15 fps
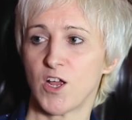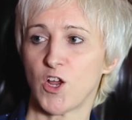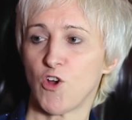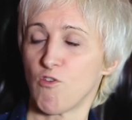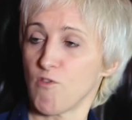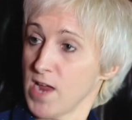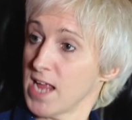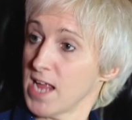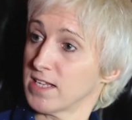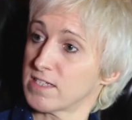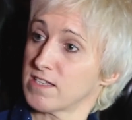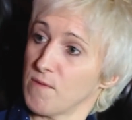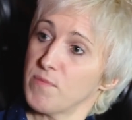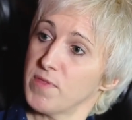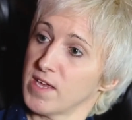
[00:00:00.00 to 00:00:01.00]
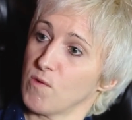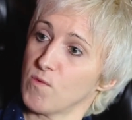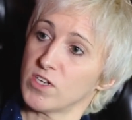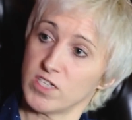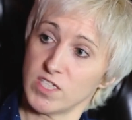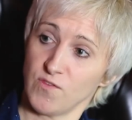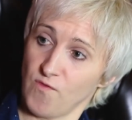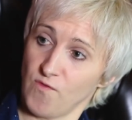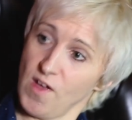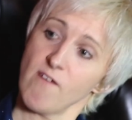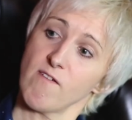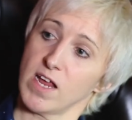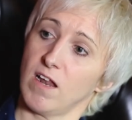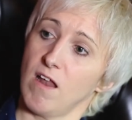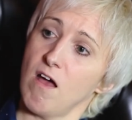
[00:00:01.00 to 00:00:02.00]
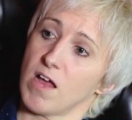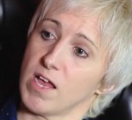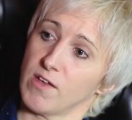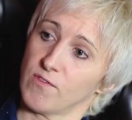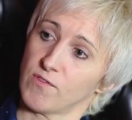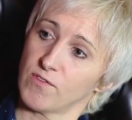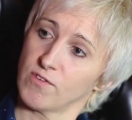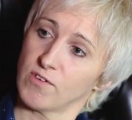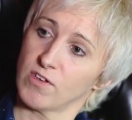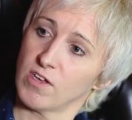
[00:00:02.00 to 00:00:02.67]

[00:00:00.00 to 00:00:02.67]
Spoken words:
create something which is very alive.